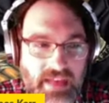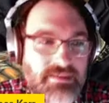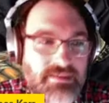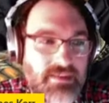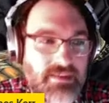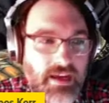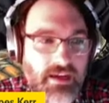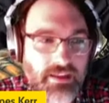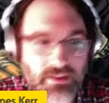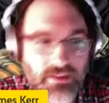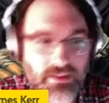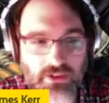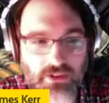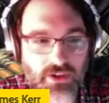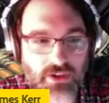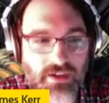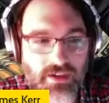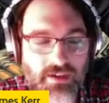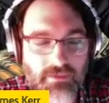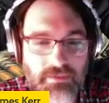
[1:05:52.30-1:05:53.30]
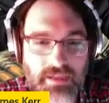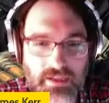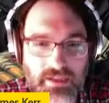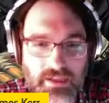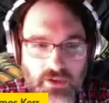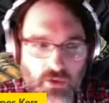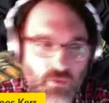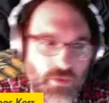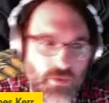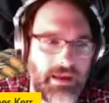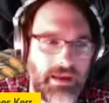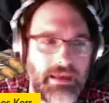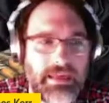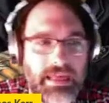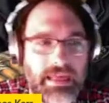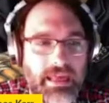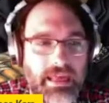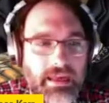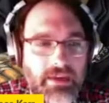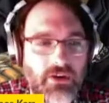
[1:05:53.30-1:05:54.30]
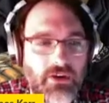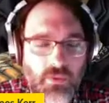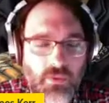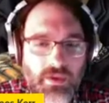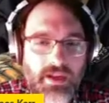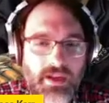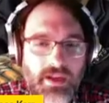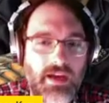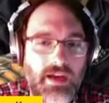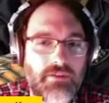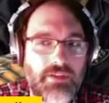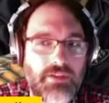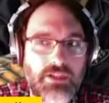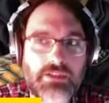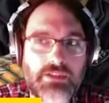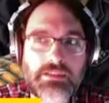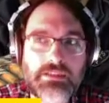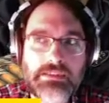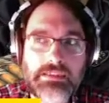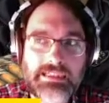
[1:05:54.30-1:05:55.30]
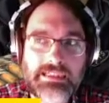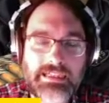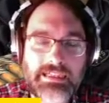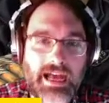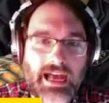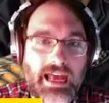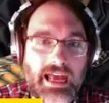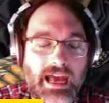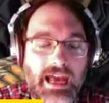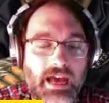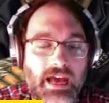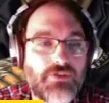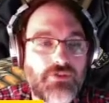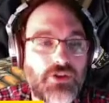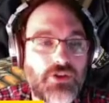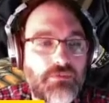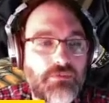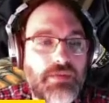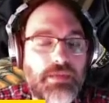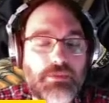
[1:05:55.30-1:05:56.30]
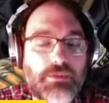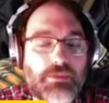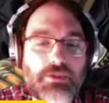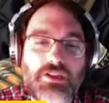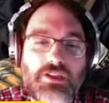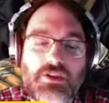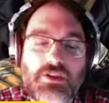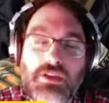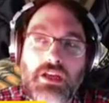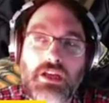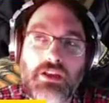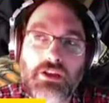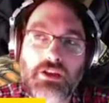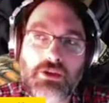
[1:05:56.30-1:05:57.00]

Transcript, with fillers: side of the law, being a renegade or what have you. I have known people to go the other